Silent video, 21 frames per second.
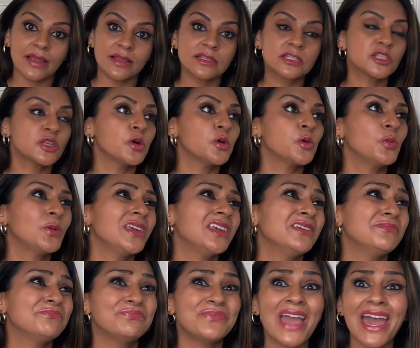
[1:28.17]
So
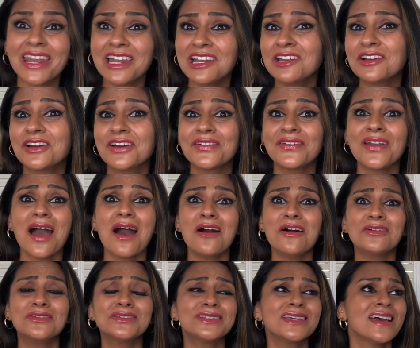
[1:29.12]
we had a look
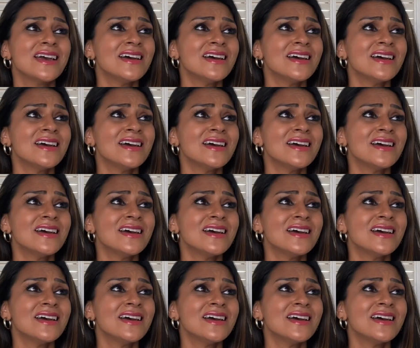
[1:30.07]
around,